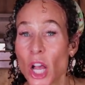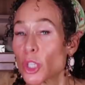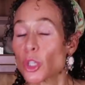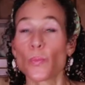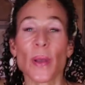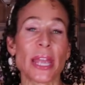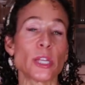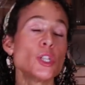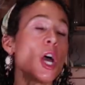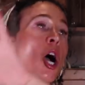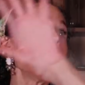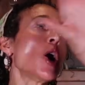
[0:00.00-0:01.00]
So pay
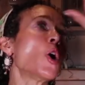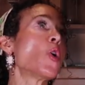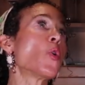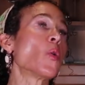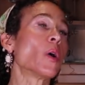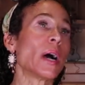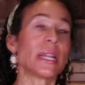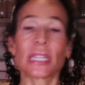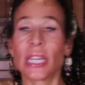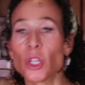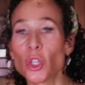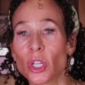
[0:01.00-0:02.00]
no
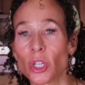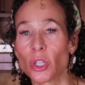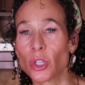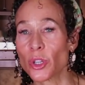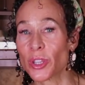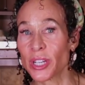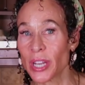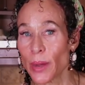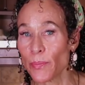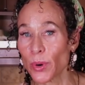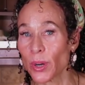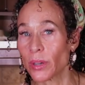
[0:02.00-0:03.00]
attention to the
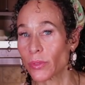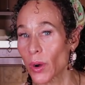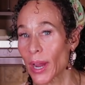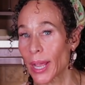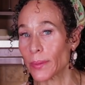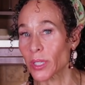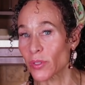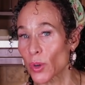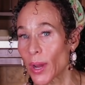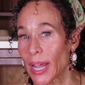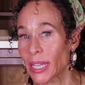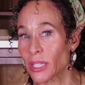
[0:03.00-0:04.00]
number of grams of
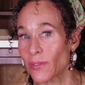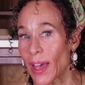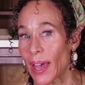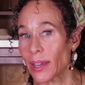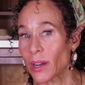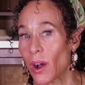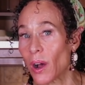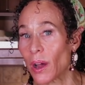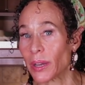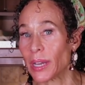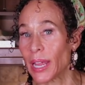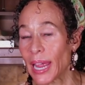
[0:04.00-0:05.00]
trans fat
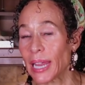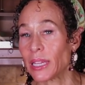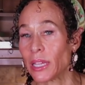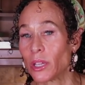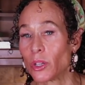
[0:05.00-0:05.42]
on any